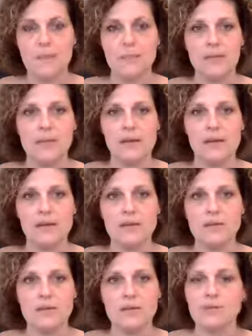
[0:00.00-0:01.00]

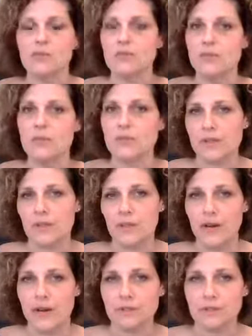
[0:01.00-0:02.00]
because students are going to
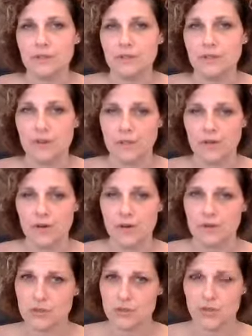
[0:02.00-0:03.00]
have to create their
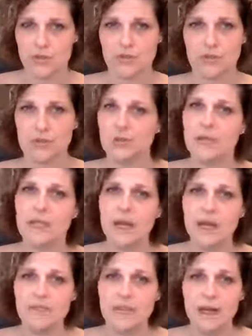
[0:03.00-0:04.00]
own structure. They're going to
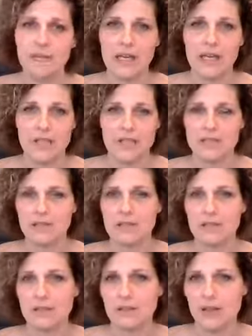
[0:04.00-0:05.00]
have agency
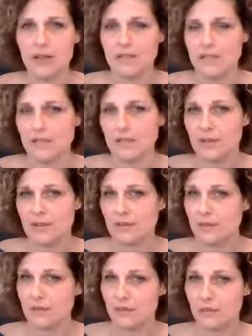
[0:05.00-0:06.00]
in their lives now that
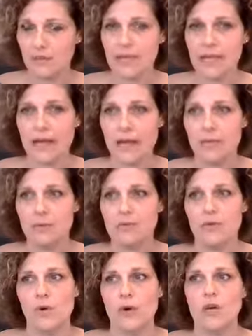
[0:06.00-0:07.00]
they never really had
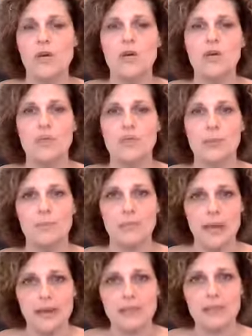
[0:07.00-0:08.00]
before. So the
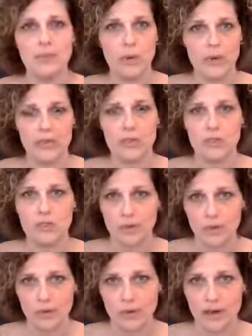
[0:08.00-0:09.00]
best way to
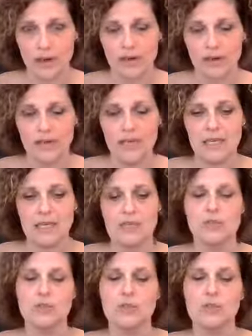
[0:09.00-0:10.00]
do that
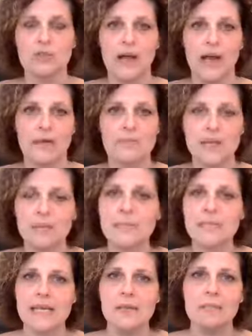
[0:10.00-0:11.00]
is to have some
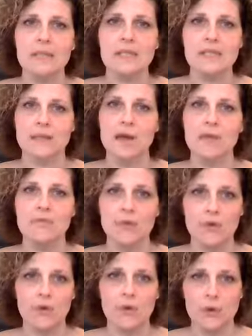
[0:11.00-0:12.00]
semblance of the
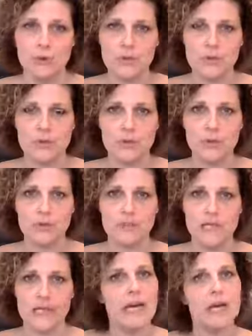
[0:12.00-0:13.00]
normal school
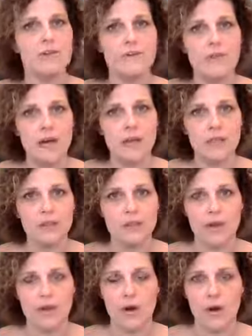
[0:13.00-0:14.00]
day and follow it
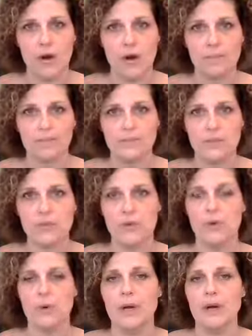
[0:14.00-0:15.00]
at home. So
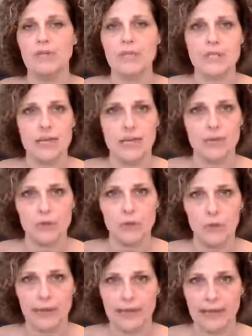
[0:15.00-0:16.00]
whatever time you
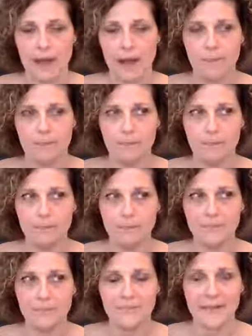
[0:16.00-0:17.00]
wake up,
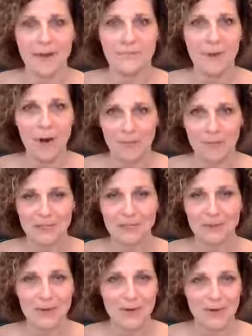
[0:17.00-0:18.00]
and I'm hoping you
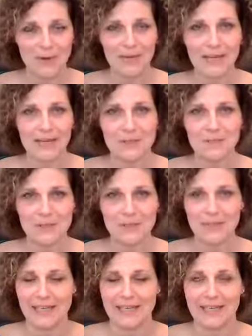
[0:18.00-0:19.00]
don't wake up
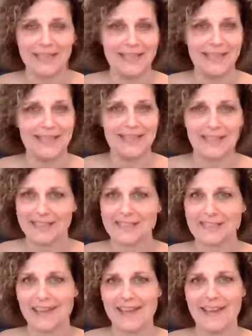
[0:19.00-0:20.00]
too late, let's
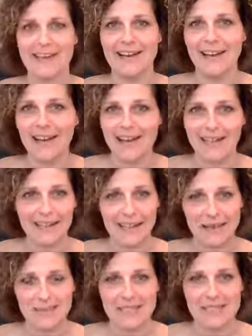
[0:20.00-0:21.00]
say 9
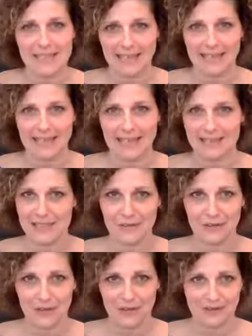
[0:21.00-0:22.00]
a.m. is the latest
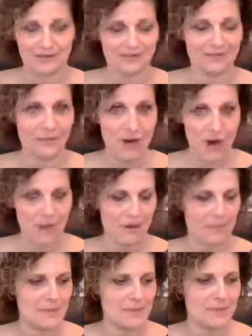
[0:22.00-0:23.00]
for our
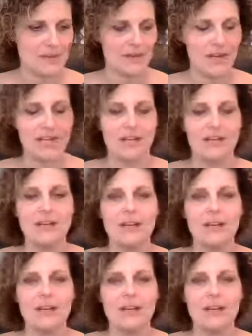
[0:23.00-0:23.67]
purposes, right?